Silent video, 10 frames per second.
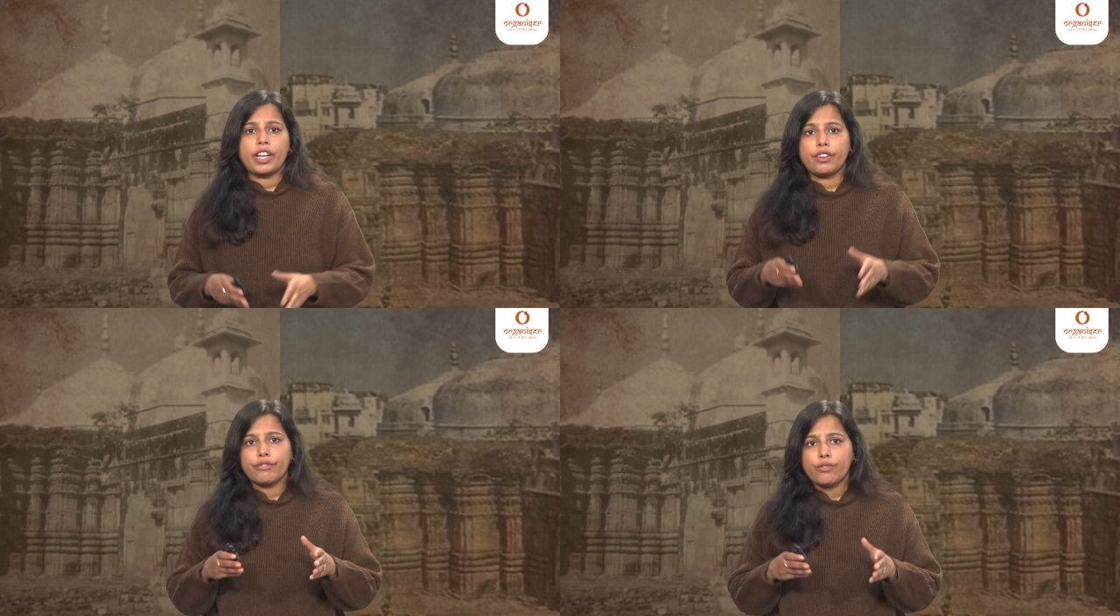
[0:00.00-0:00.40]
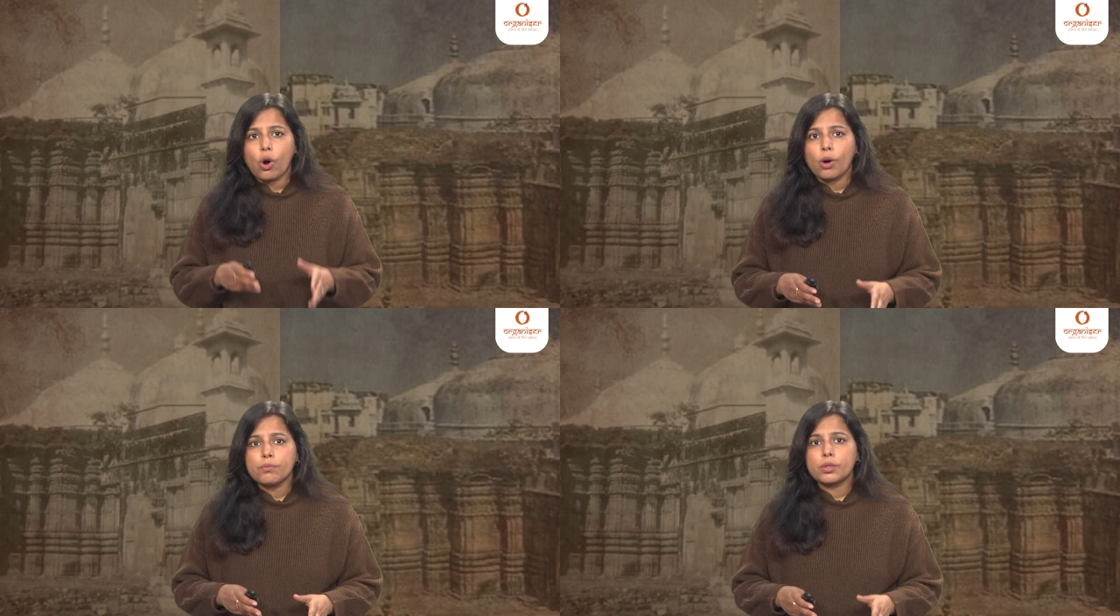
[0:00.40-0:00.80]
and
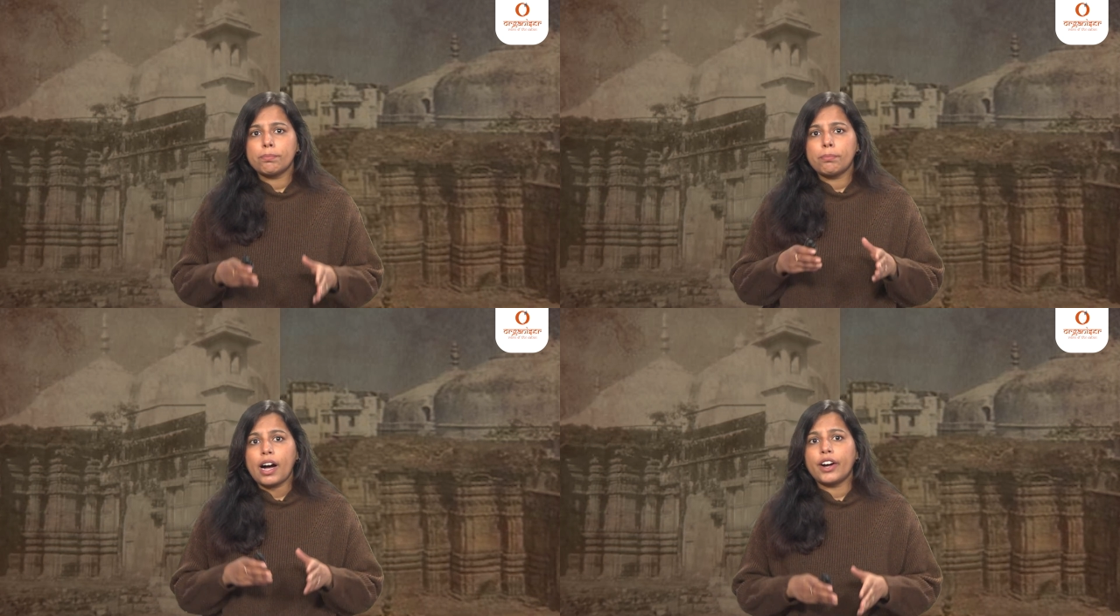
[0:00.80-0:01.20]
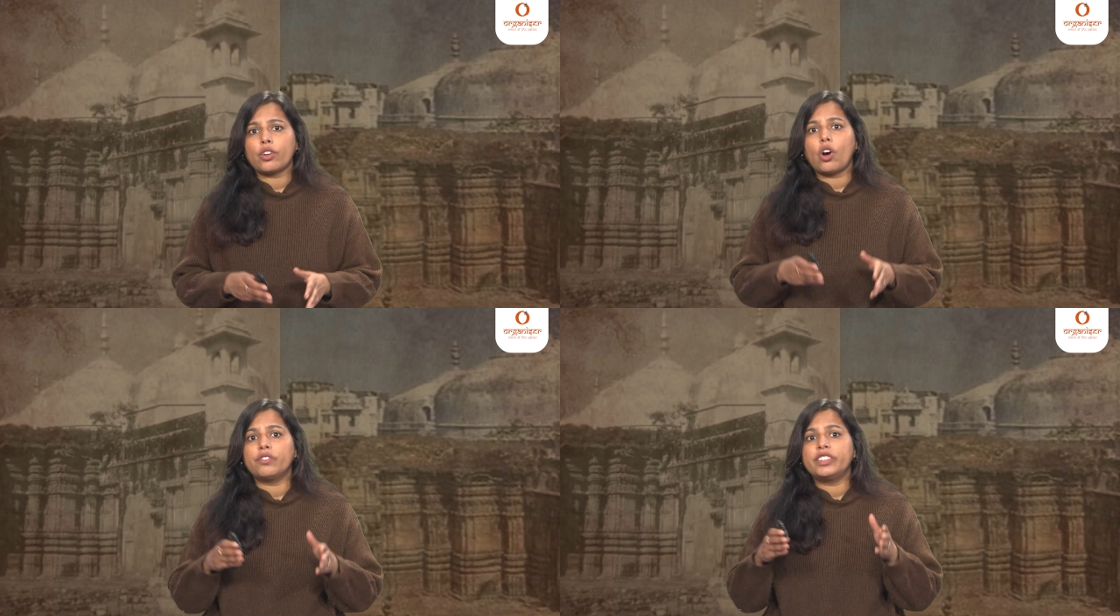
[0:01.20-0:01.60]
forms part
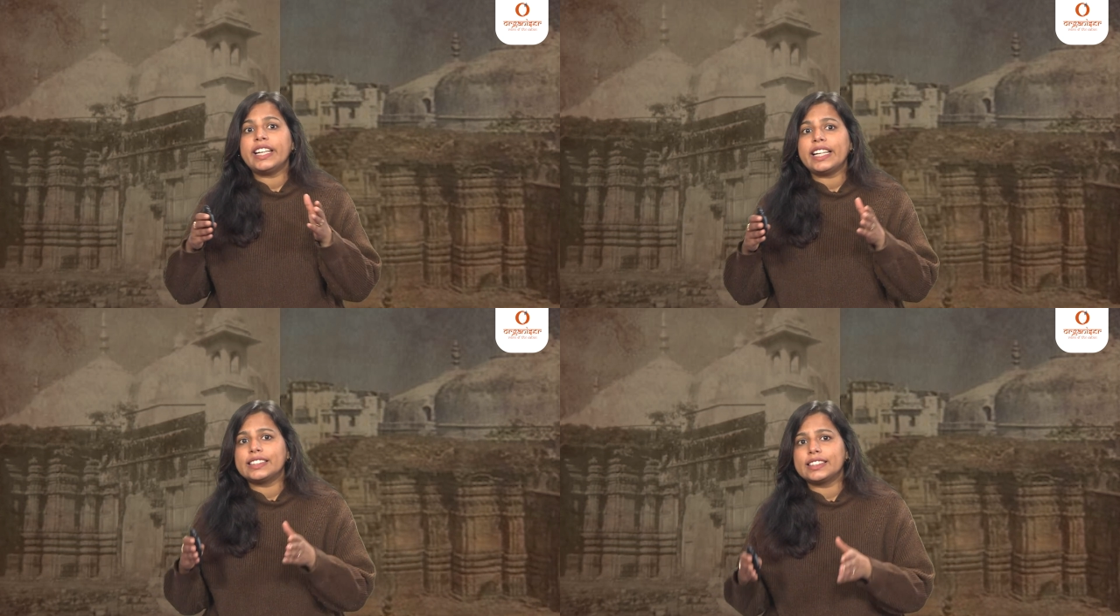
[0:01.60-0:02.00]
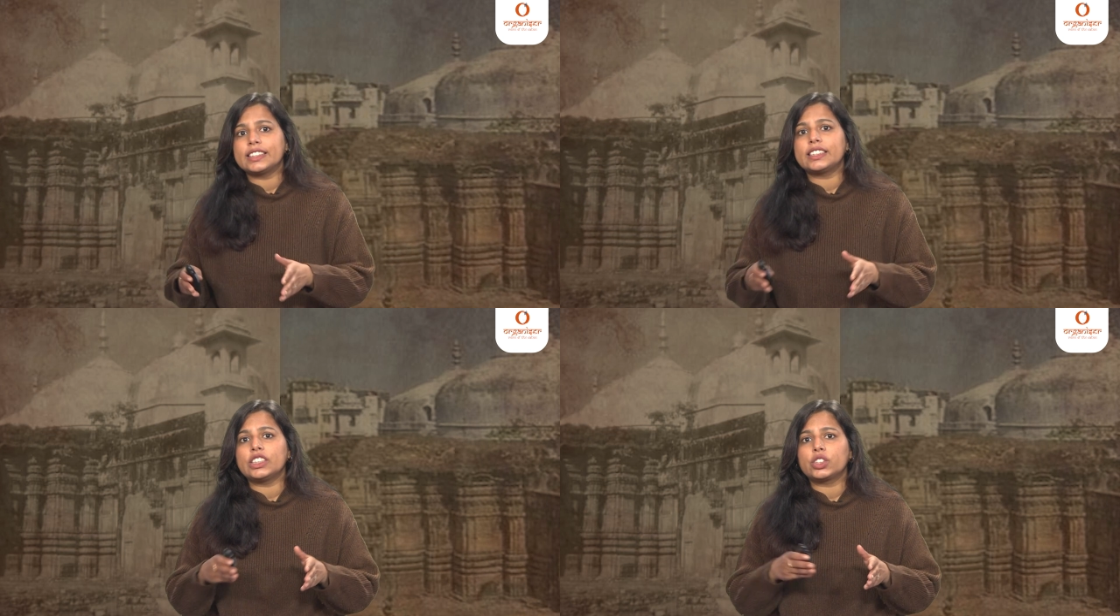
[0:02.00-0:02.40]
of the existing